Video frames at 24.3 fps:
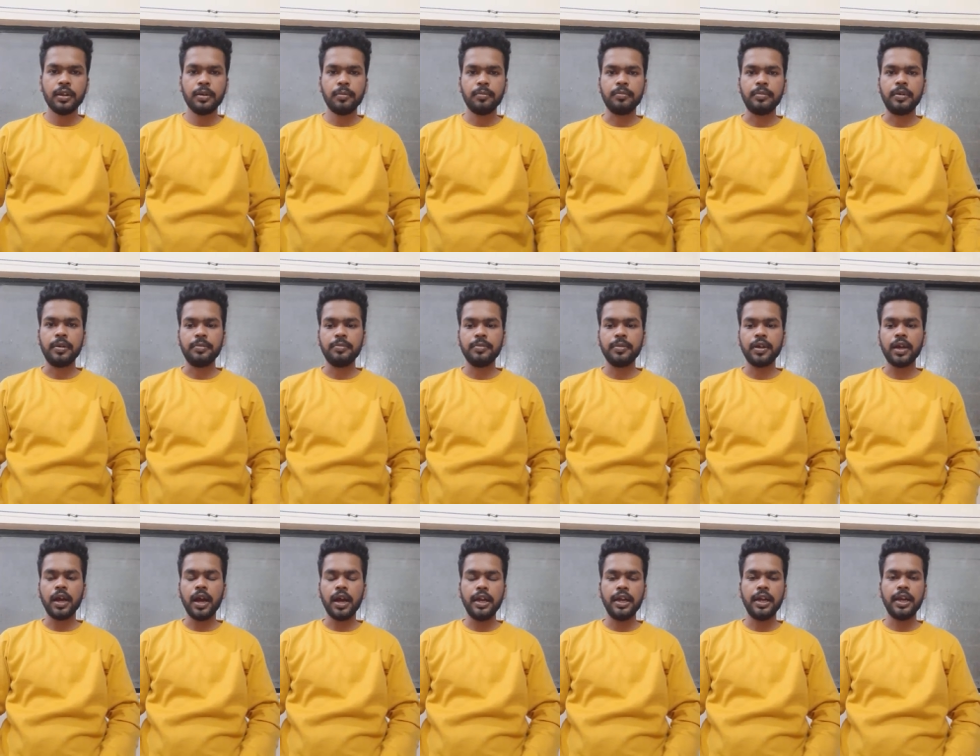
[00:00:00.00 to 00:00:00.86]
Fifth
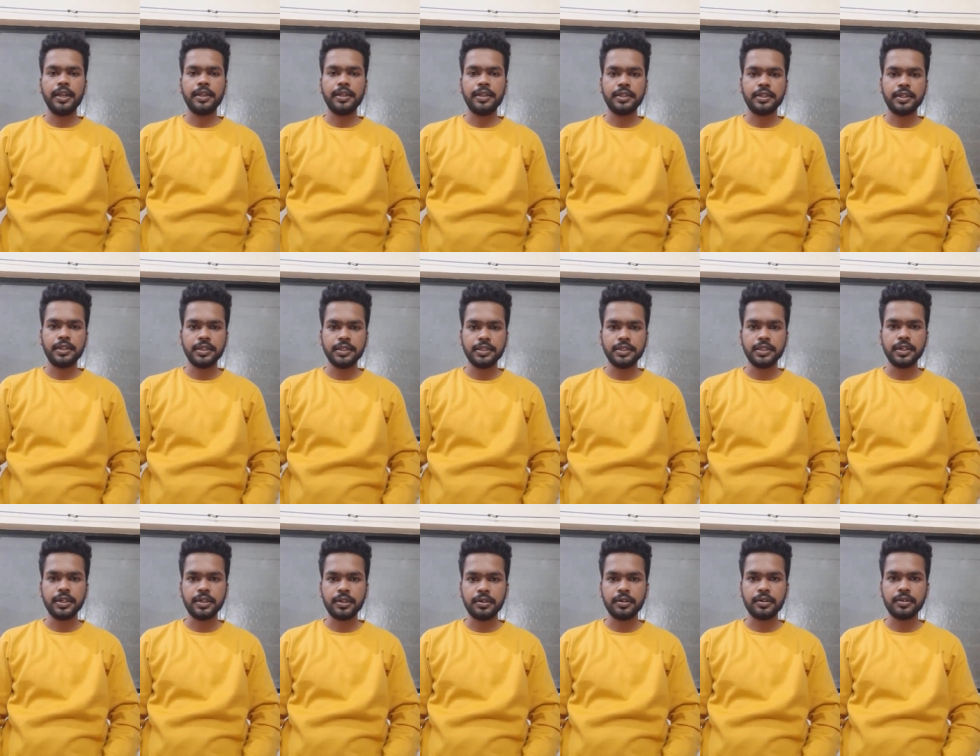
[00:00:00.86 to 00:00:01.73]
guideline is
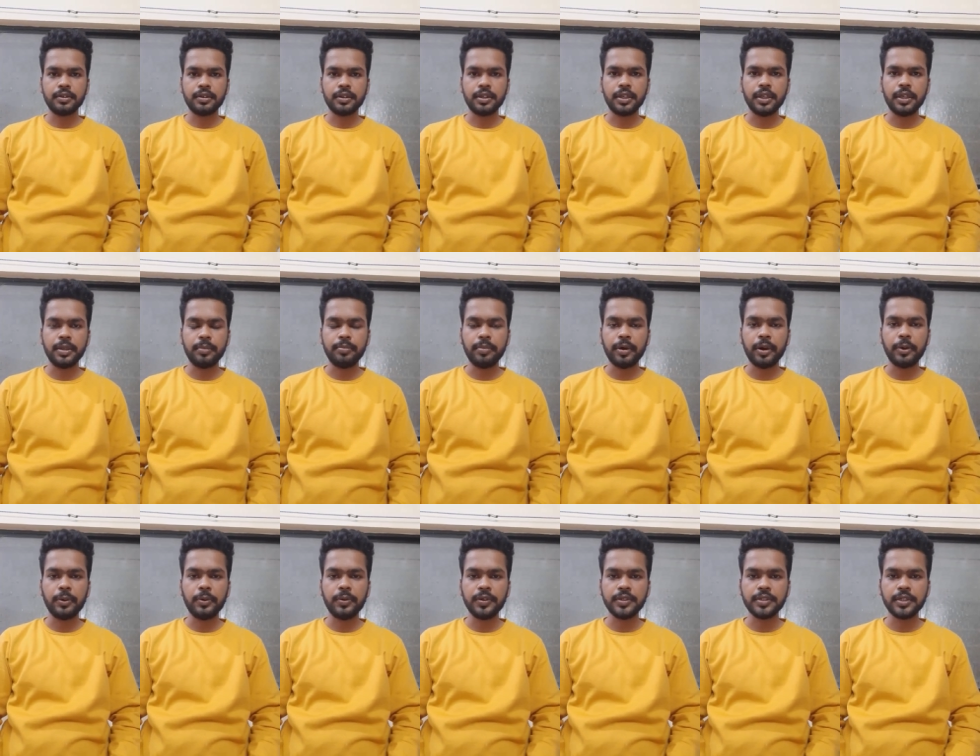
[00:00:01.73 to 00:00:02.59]
a
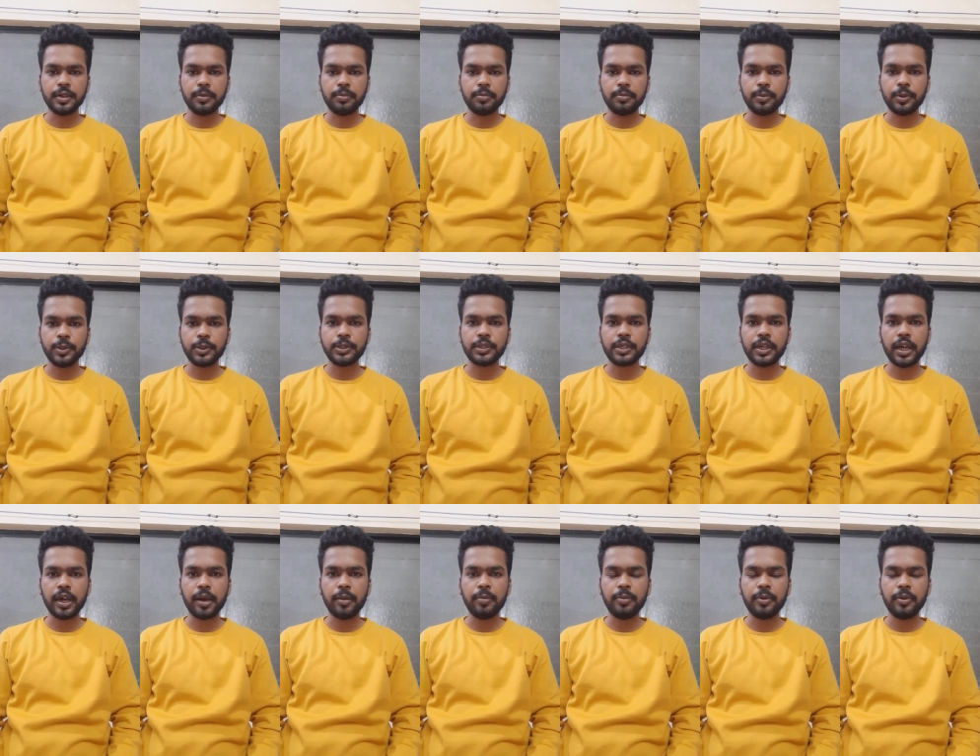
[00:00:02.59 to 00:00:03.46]
E5 is a
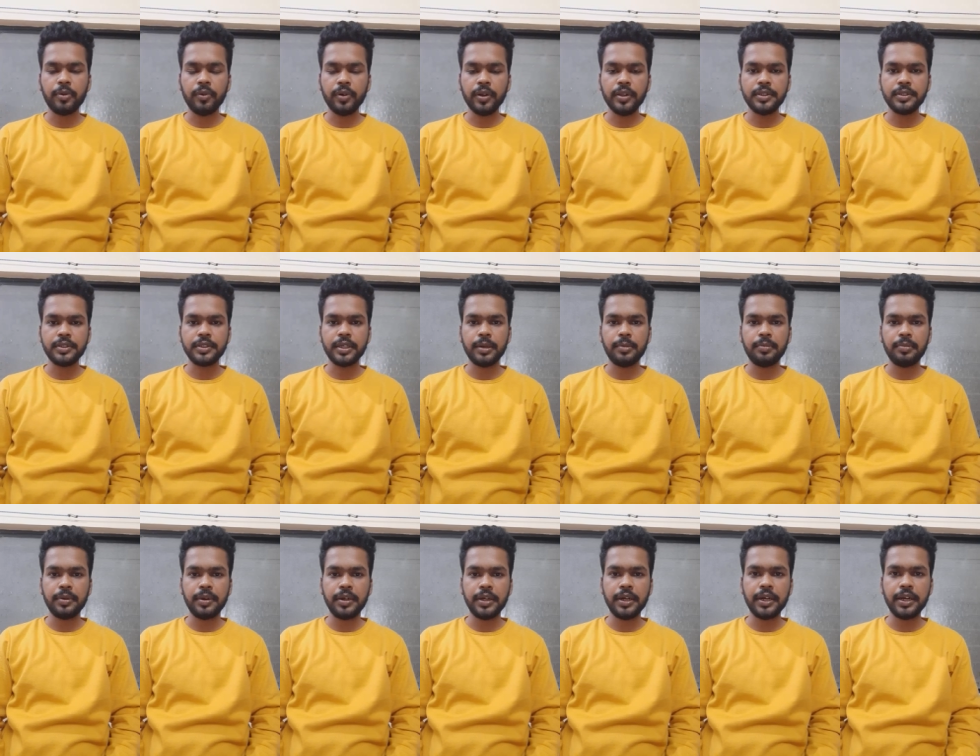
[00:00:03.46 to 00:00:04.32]
post-approval
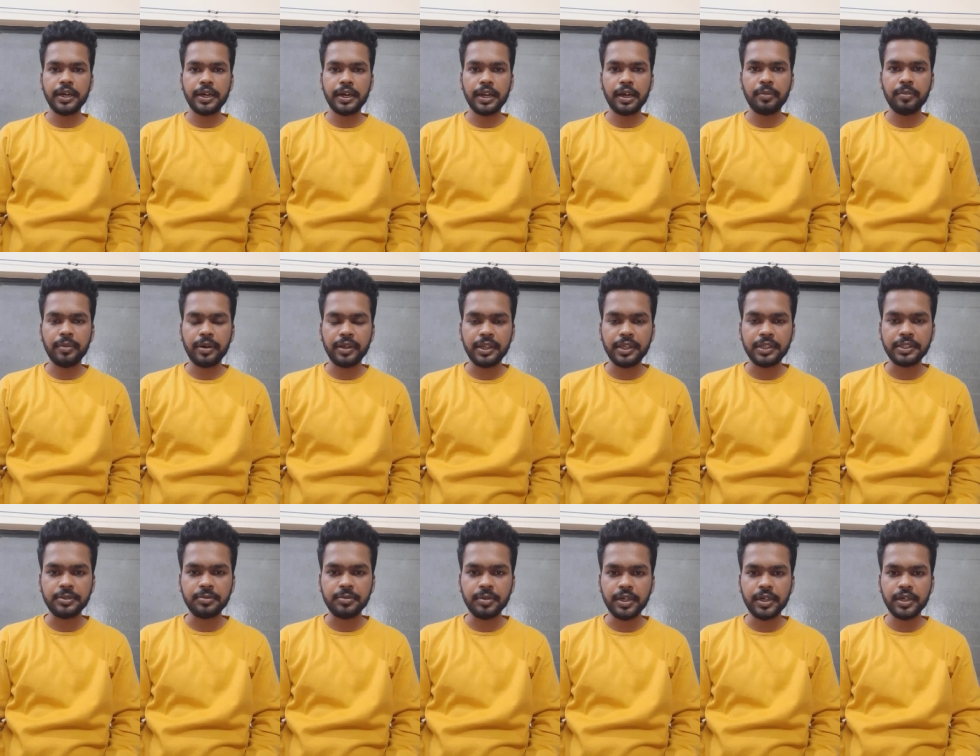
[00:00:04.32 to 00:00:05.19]
safety data
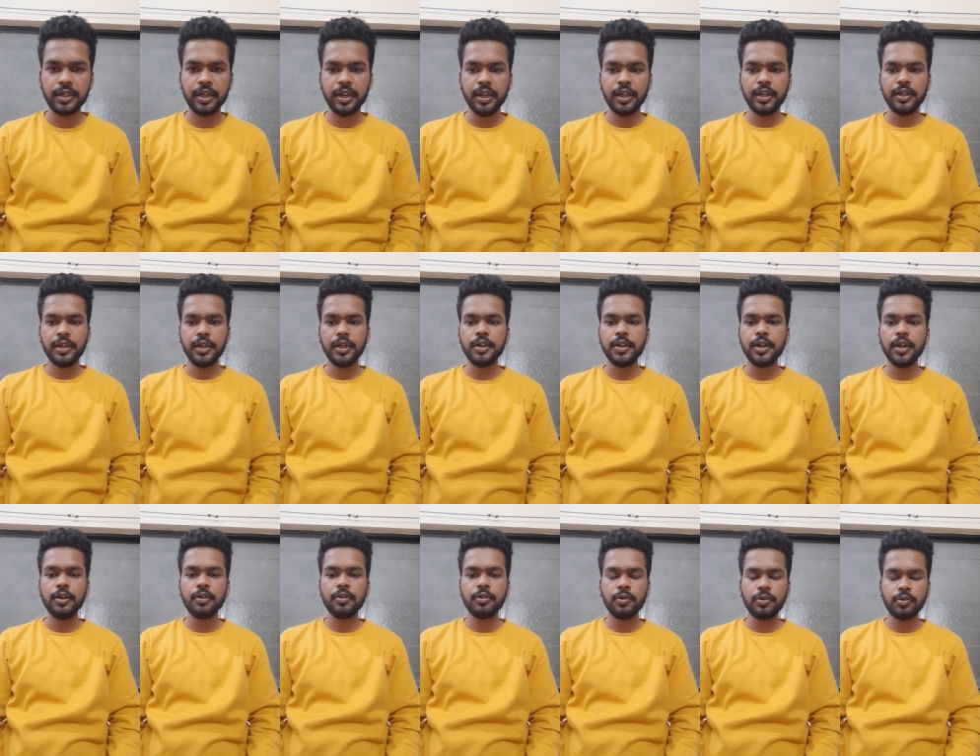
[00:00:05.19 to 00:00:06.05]
management. It
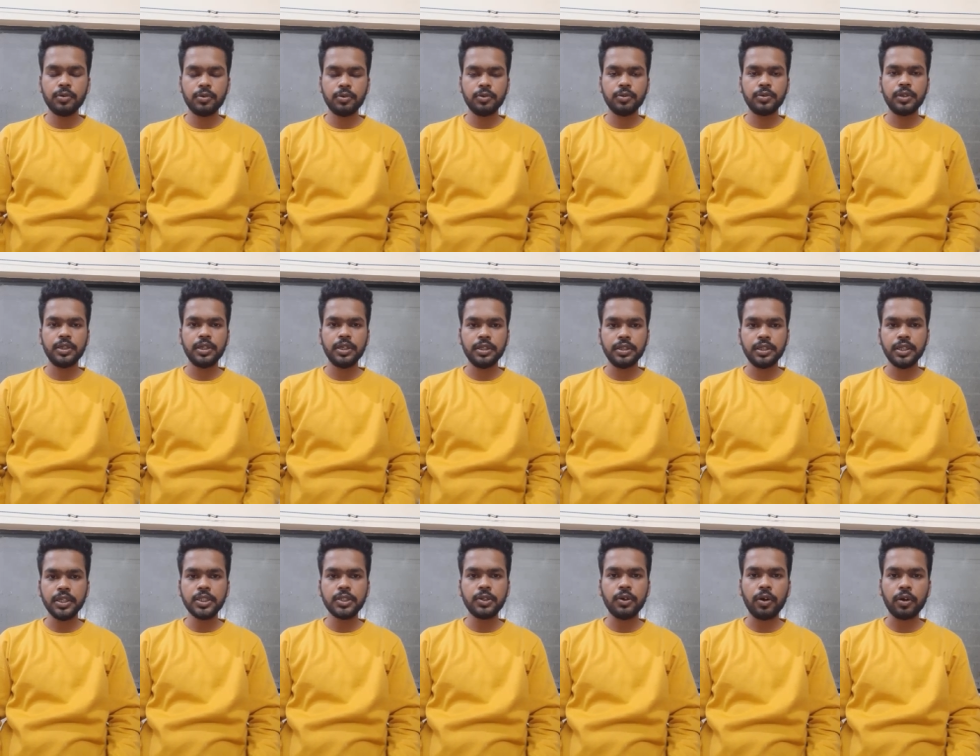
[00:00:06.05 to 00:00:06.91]
includes
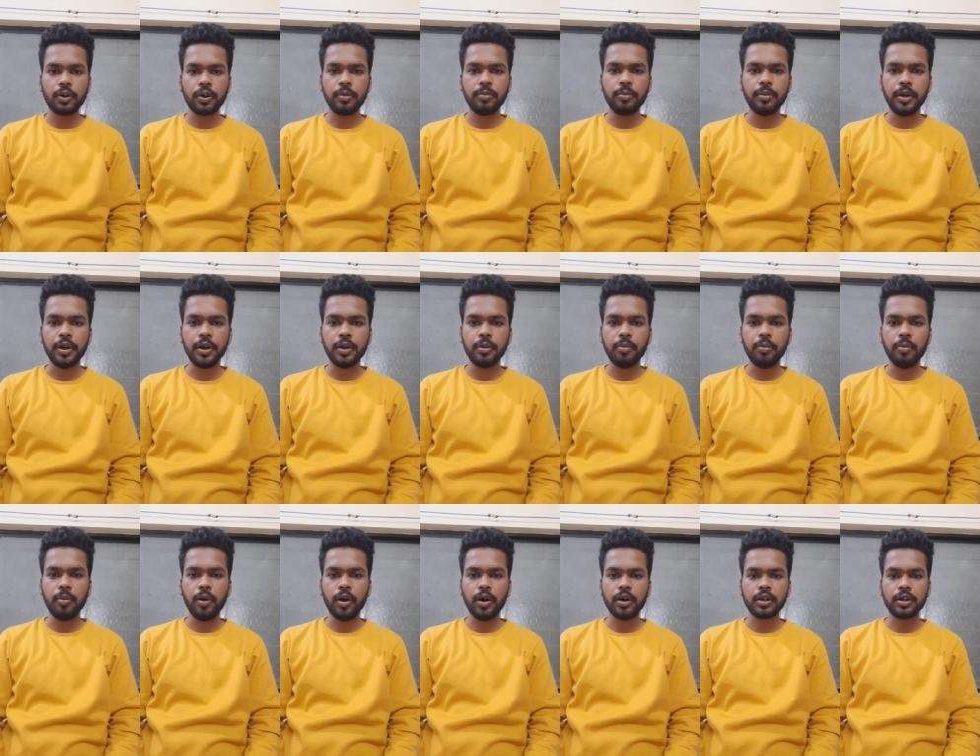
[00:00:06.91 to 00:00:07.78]
this document
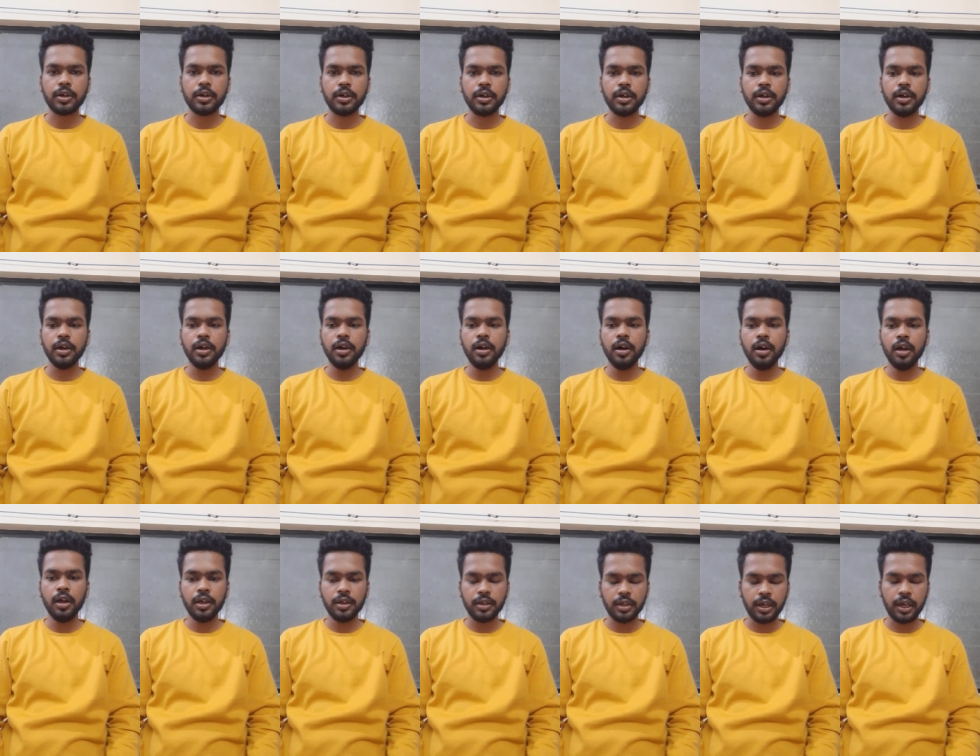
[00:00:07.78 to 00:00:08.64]
for
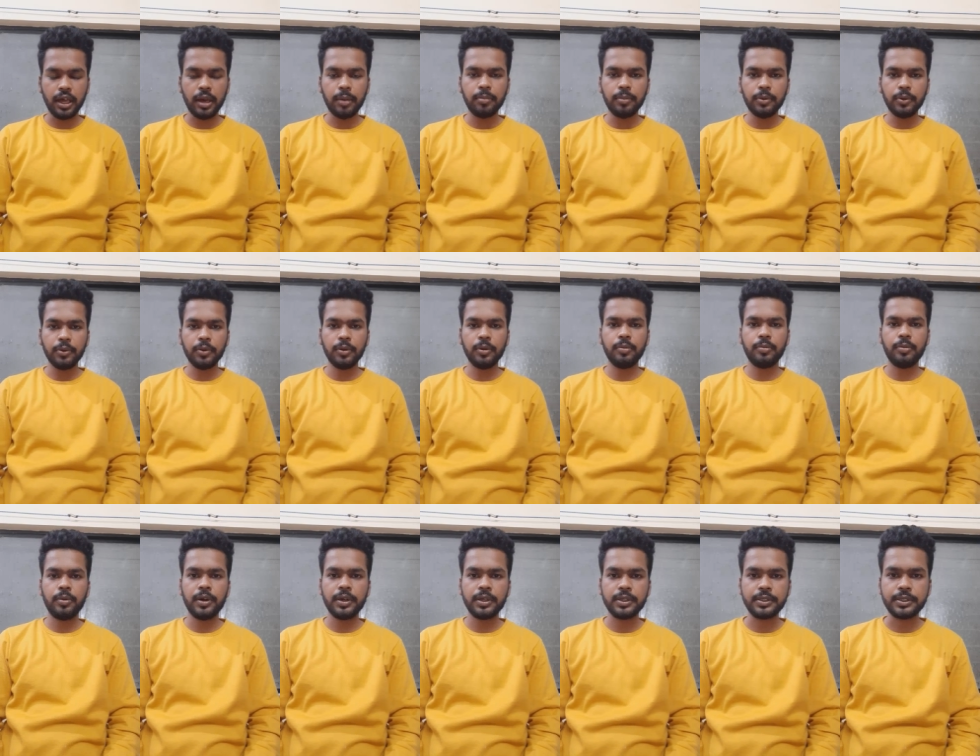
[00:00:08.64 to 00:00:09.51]
approval
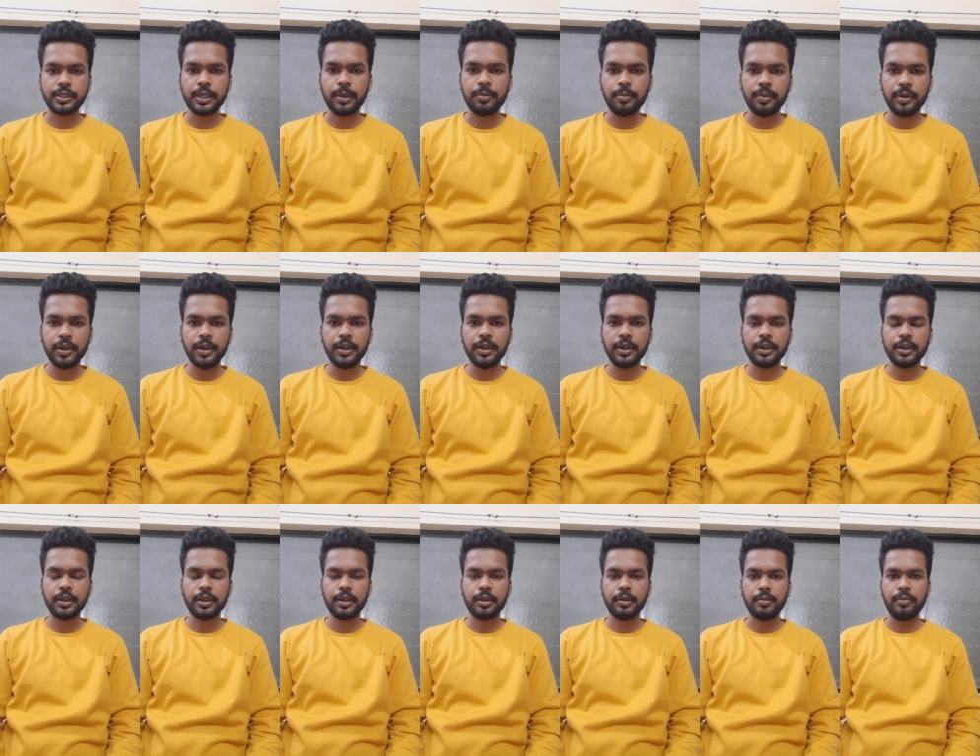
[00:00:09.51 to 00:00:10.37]
for safety
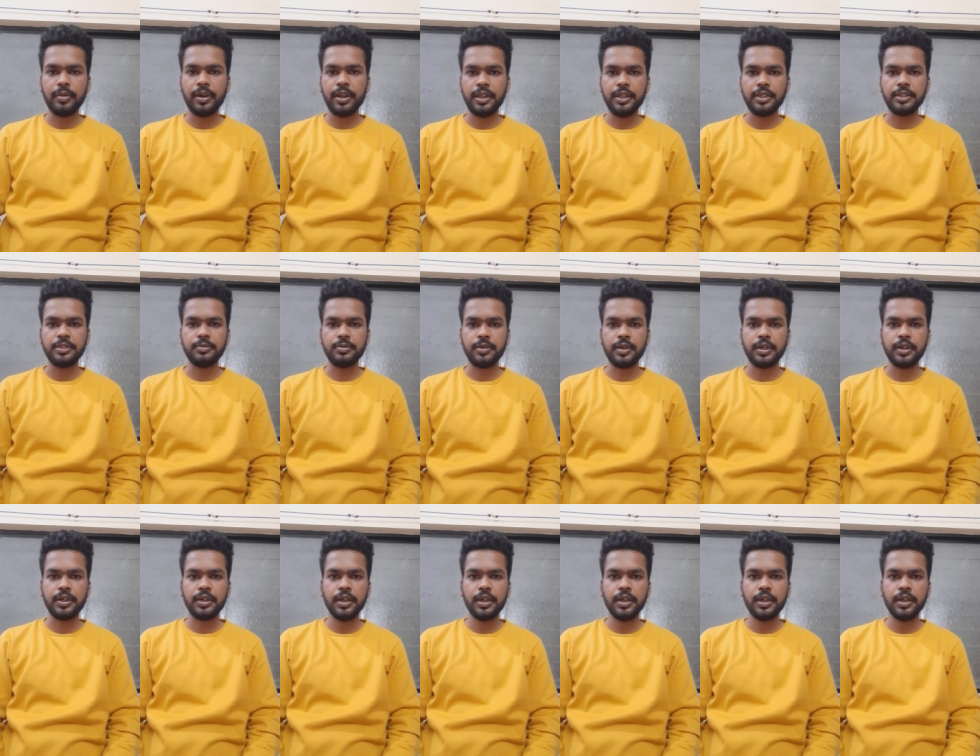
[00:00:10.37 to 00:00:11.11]
drug management.